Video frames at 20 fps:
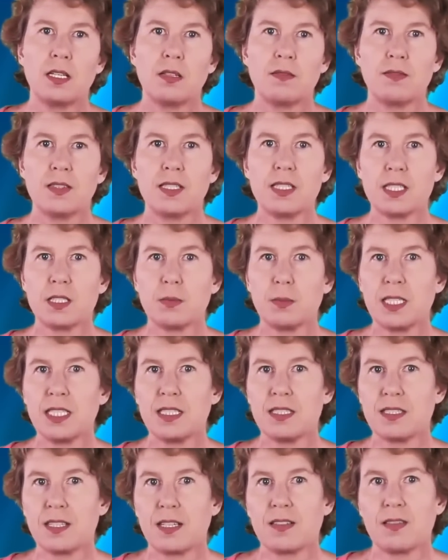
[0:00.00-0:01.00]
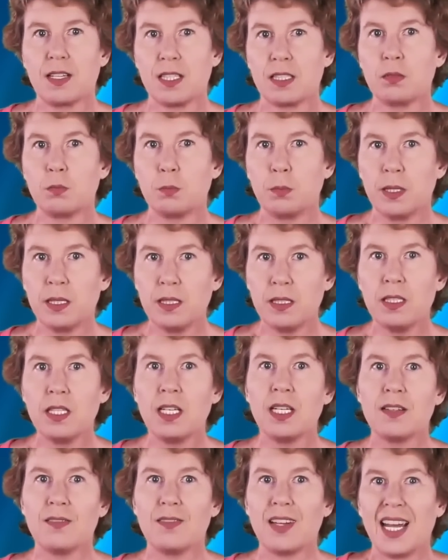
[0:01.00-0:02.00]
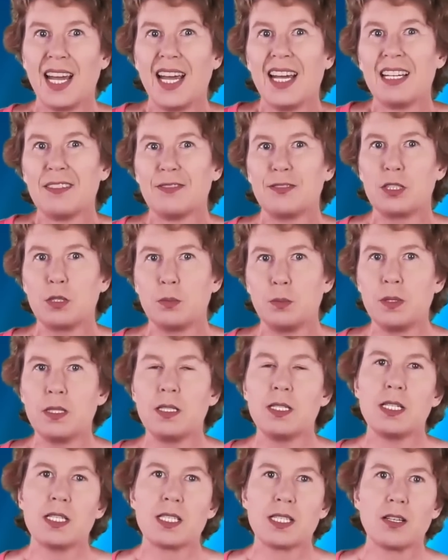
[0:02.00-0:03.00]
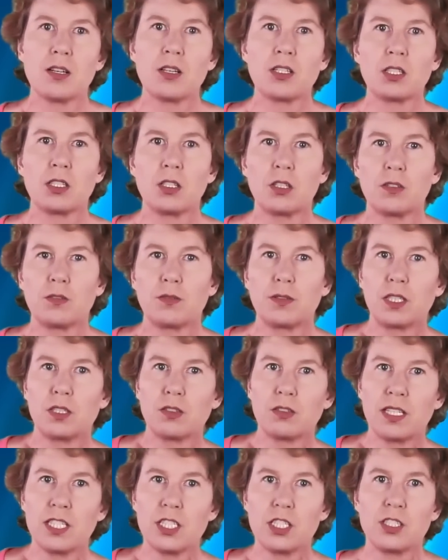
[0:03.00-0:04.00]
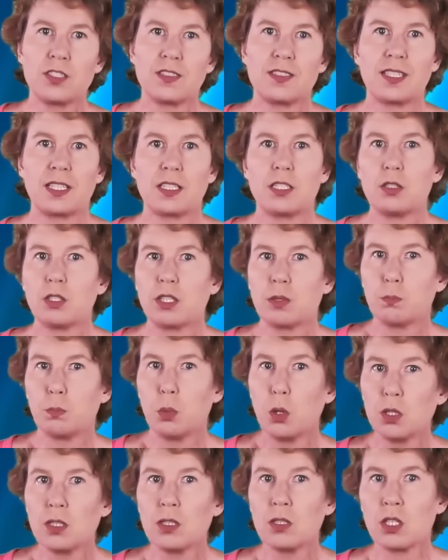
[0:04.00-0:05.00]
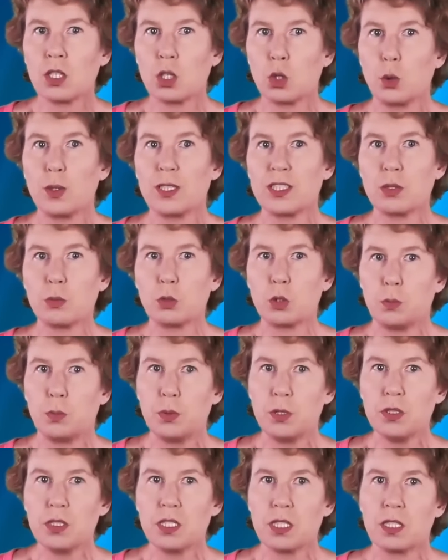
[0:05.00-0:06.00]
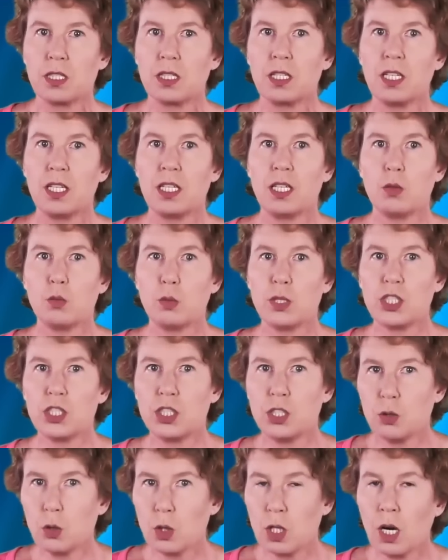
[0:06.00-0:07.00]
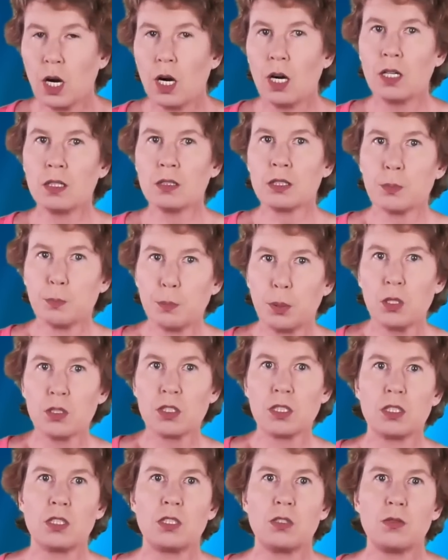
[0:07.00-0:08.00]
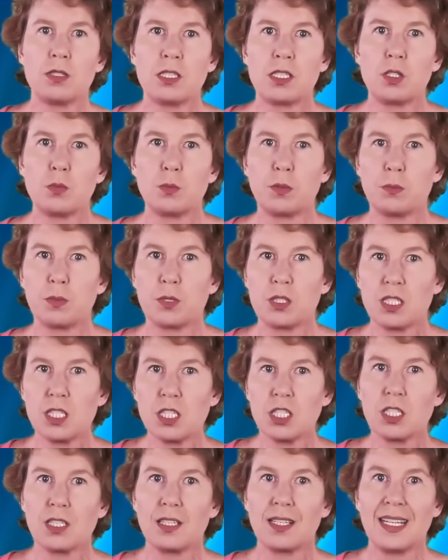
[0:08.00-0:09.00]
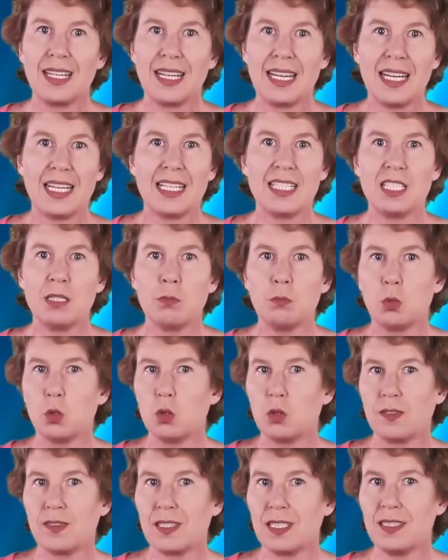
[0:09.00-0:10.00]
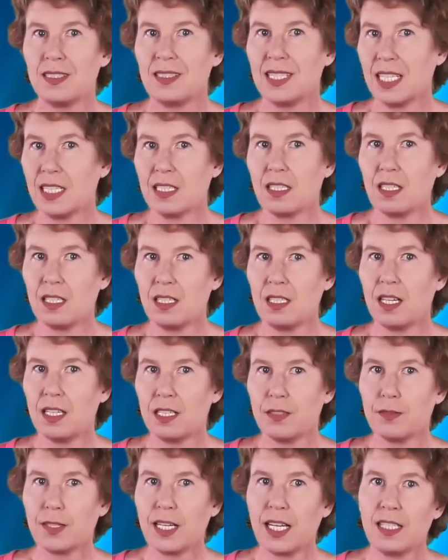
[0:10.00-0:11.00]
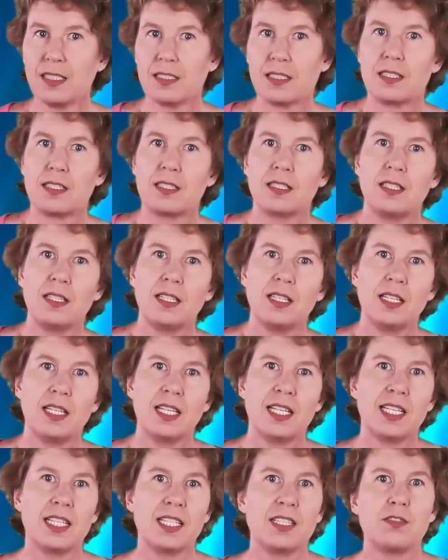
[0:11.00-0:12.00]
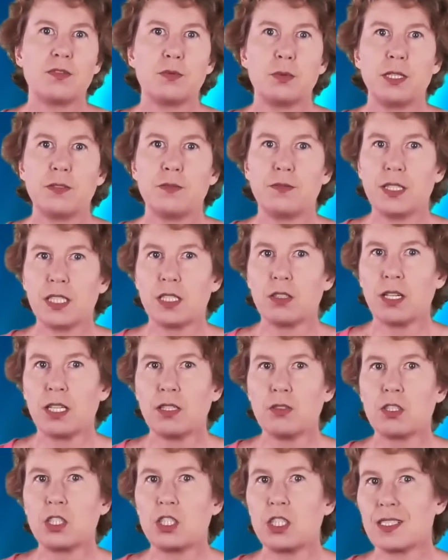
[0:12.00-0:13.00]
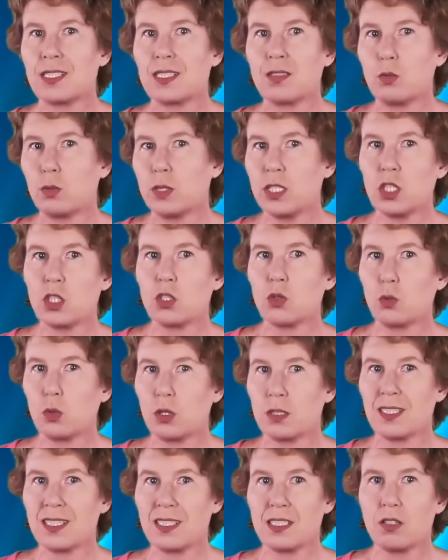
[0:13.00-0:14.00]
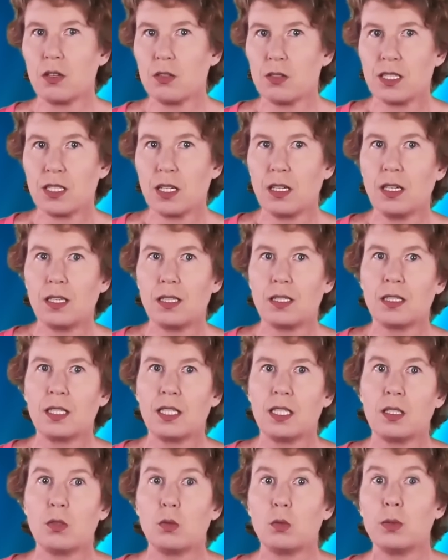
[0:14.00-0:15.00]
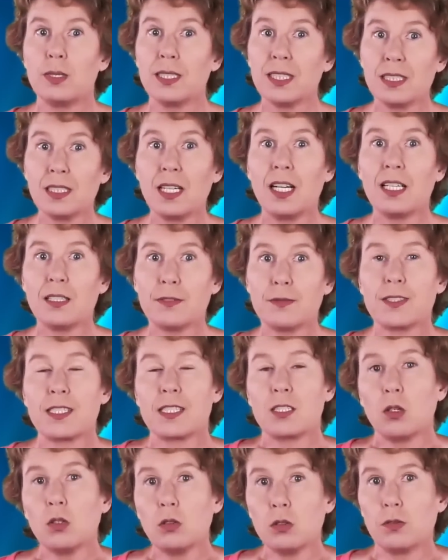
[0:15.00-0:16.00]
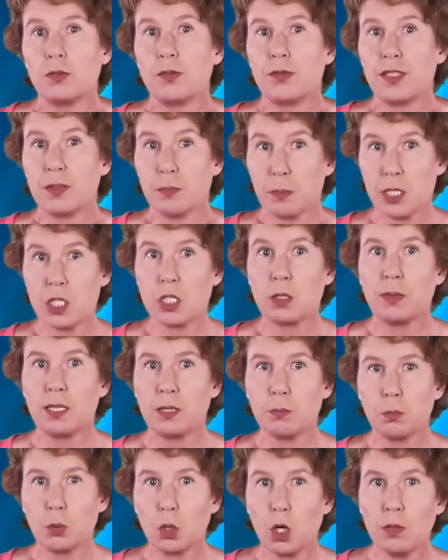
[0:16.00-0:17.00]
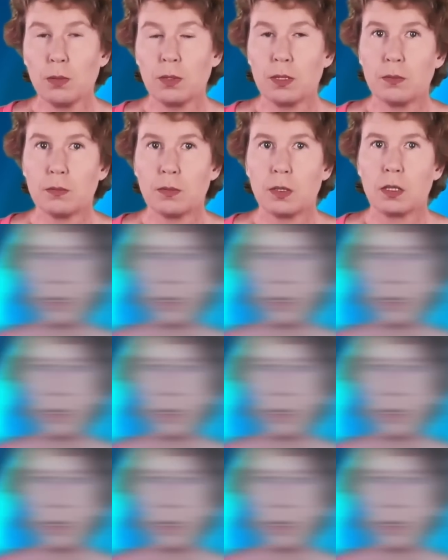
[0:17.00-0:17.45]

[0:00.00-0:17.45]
This means that there have to be certain configurations that you can put on a quantum computer, which you can't put into a superposition any more than dead and alive cats. And if we figure out just which ones those are, we'll have solved the measurement problem.